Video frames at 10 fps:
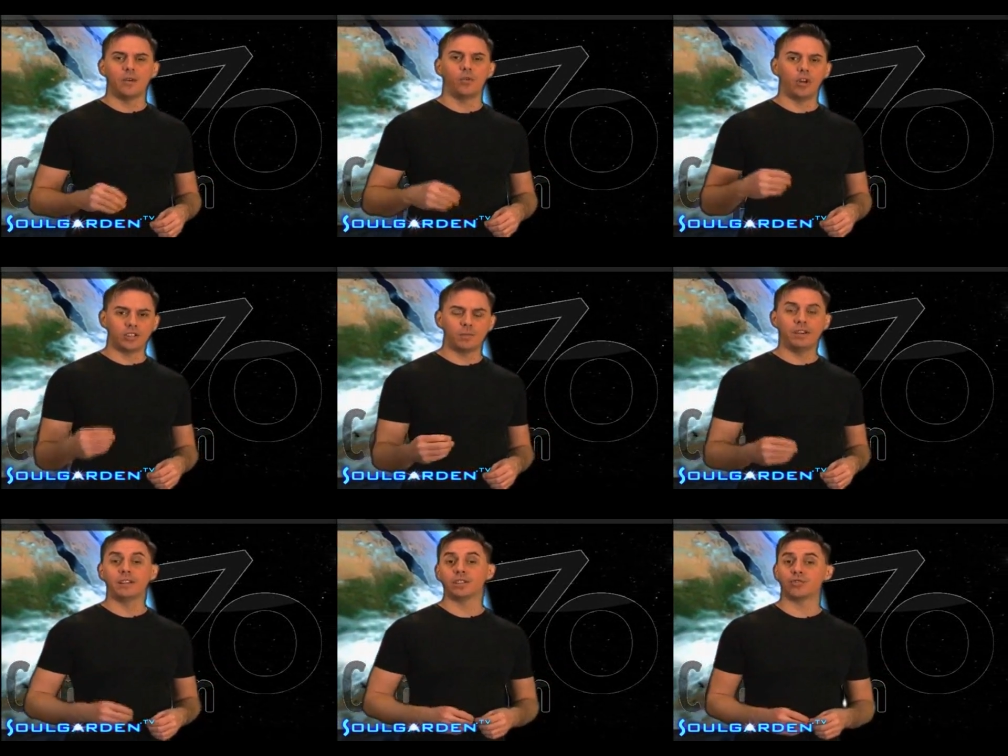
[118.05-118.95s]
We'll also
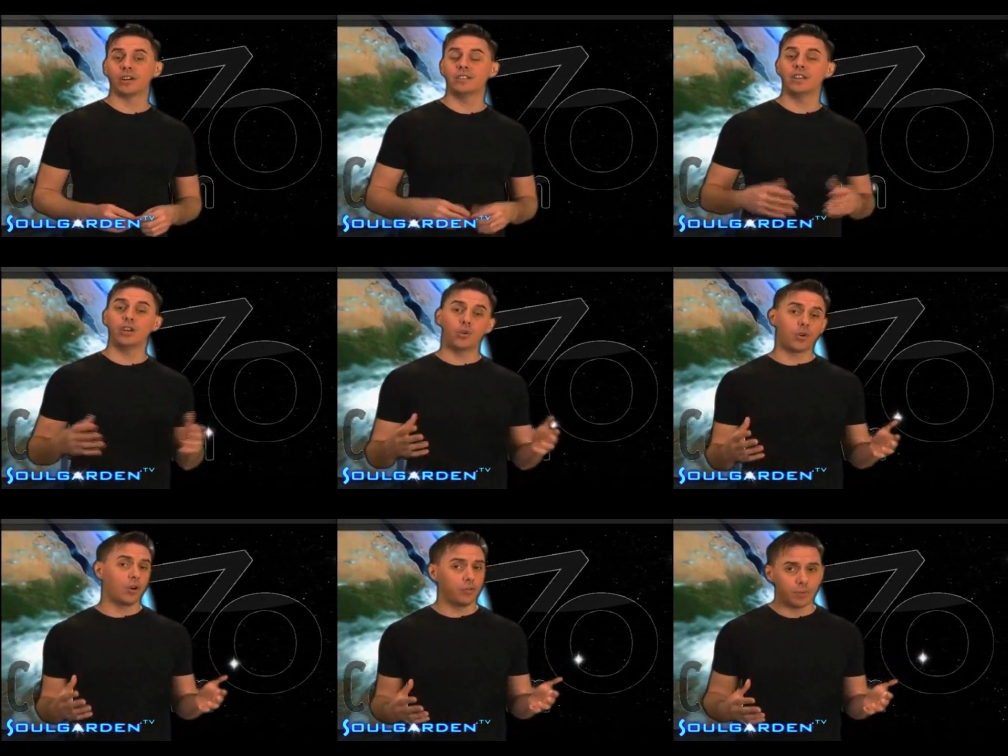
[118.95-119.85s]
be constructing
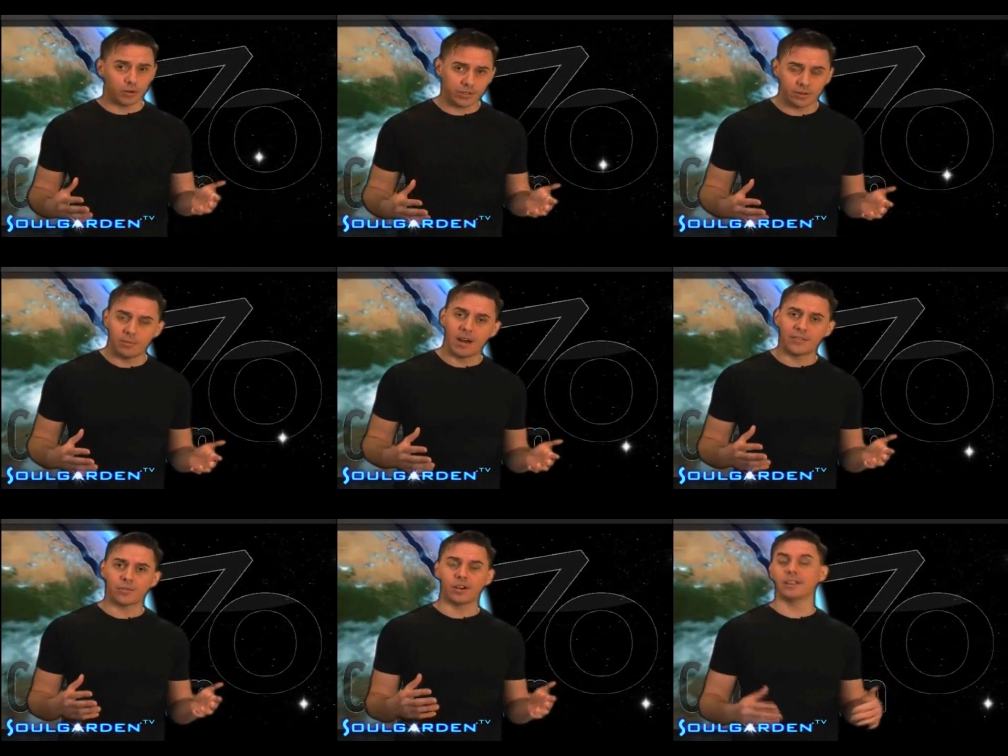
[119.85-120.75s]
your own personal
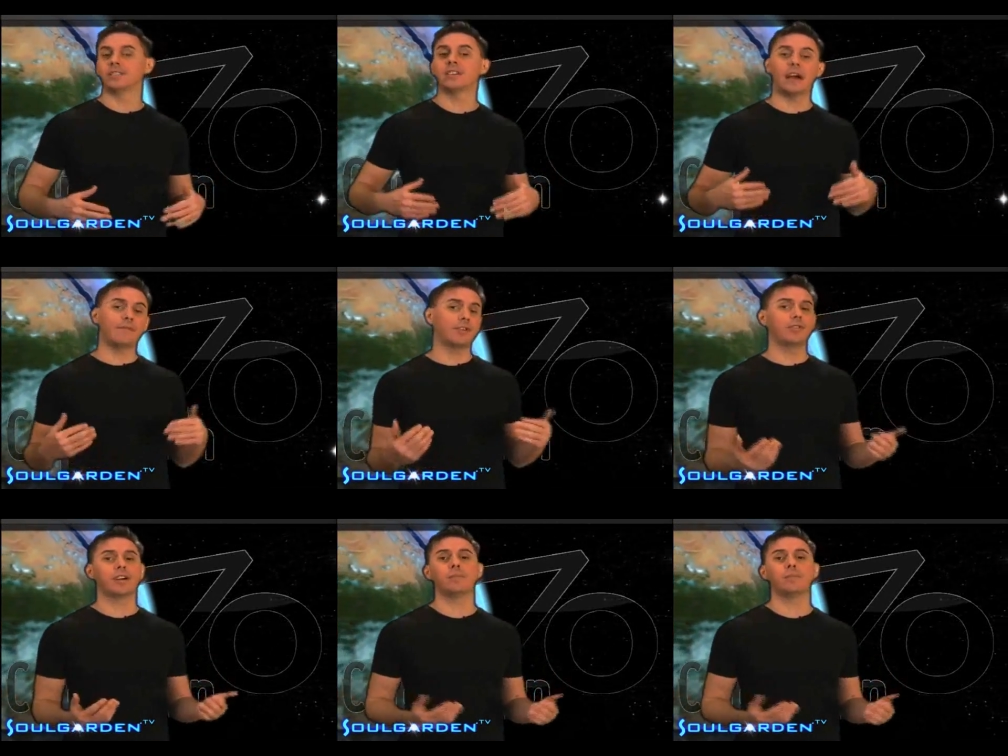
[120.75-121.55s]
mantra. It's time for you to